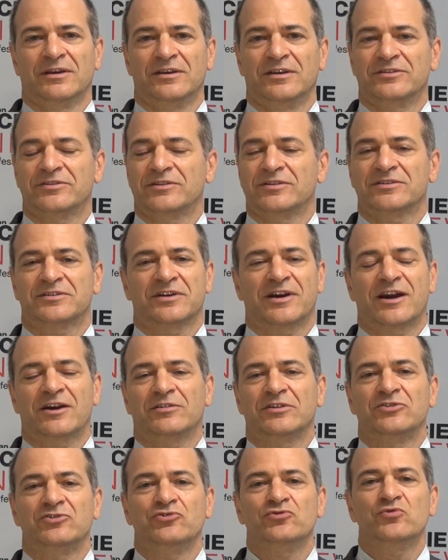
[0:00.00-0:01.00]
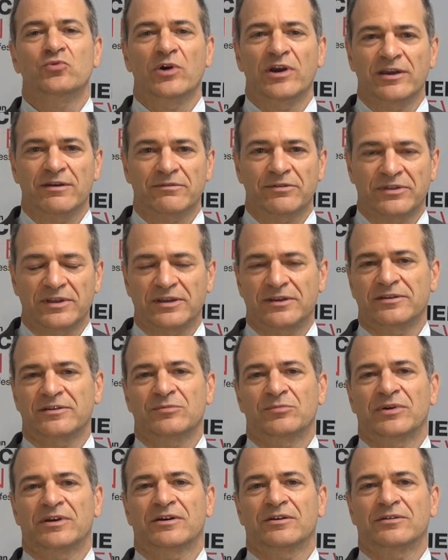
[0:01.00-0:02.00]
is an entirely new way of thinking
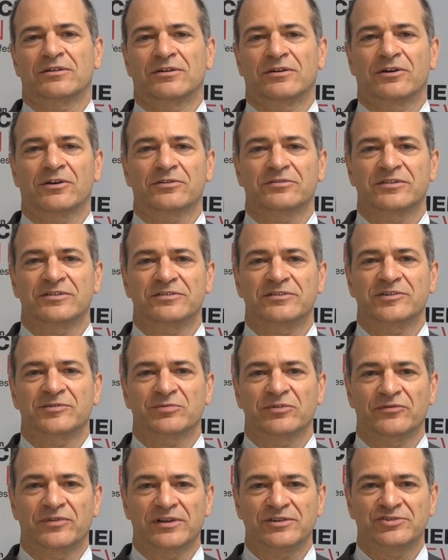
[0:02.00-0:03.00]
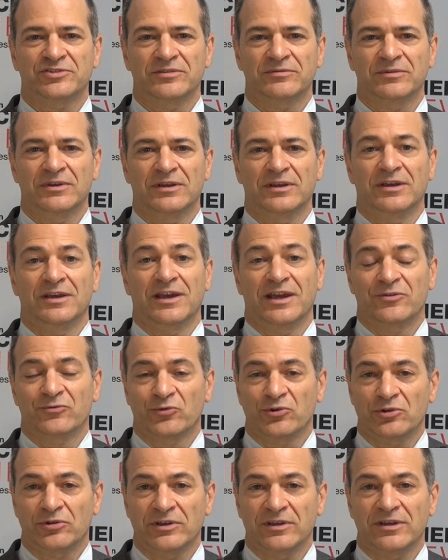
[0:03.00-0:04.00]
about heart disease prevention and
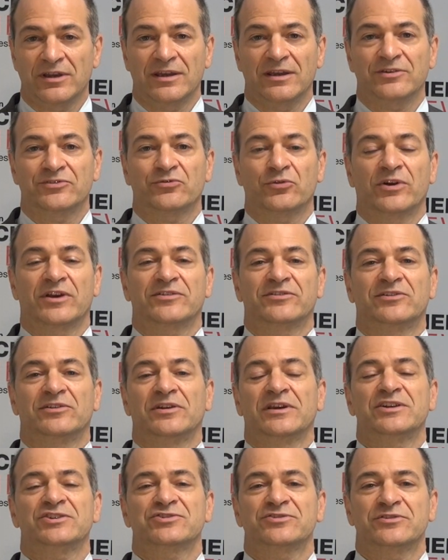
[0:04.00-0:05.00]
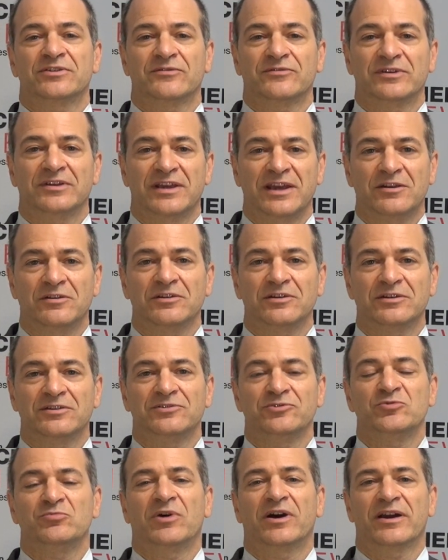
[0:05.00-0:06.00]
really a translation of an
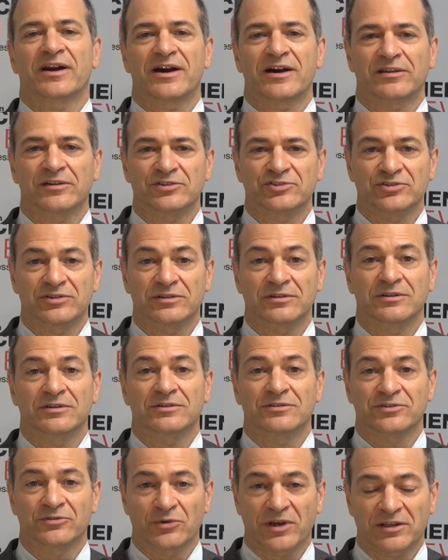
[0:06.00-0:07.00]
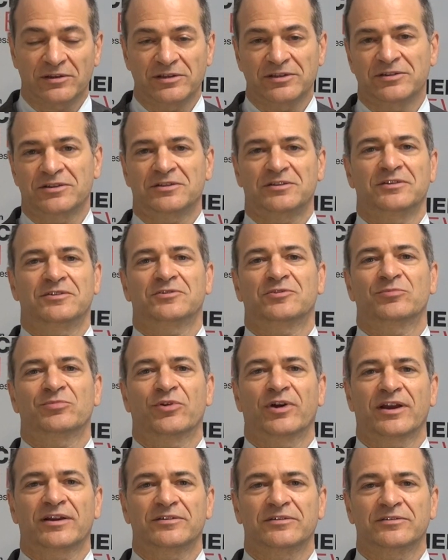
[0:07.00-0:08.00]
elegant new biology directly into clinical
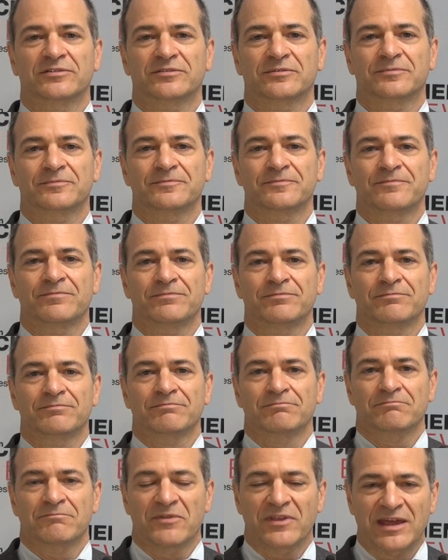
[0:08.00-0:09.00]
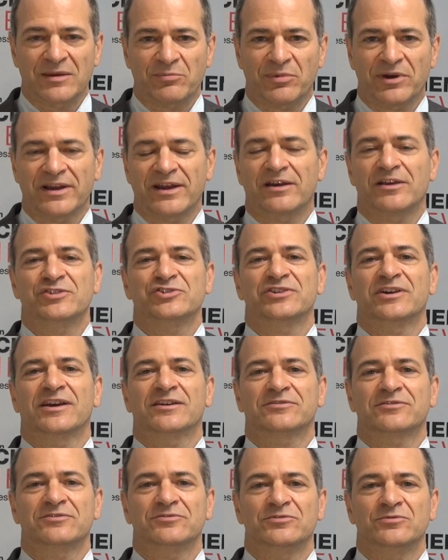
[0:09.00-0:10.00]
practice. That biology
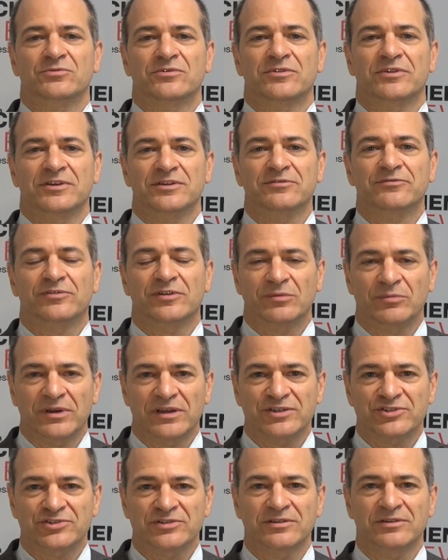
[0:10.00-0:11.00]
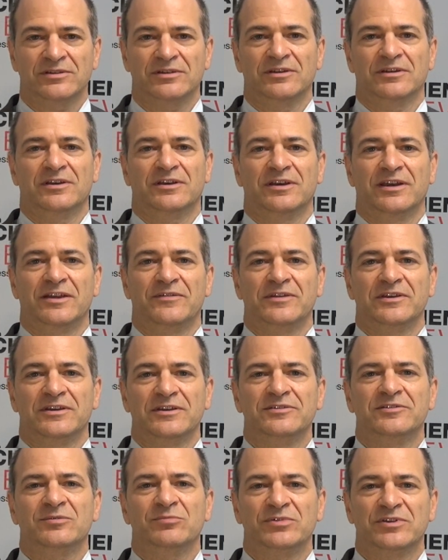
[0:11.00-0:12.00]
has to do with inflammation and the
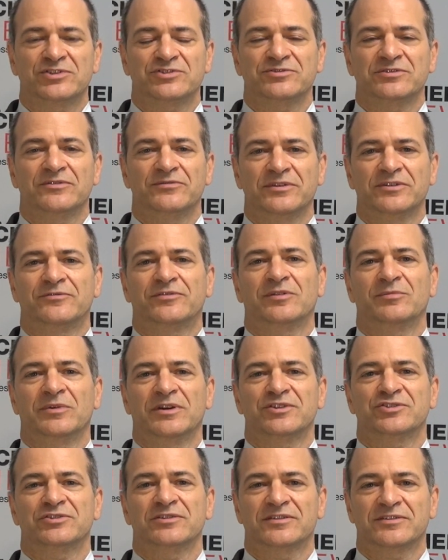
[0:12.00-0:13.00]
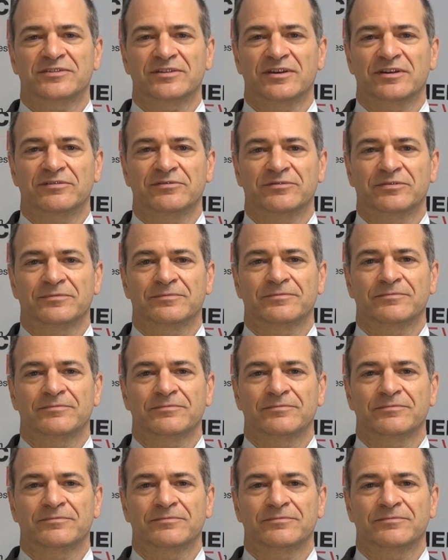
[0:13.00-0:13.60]
inhibition of inflammation itself.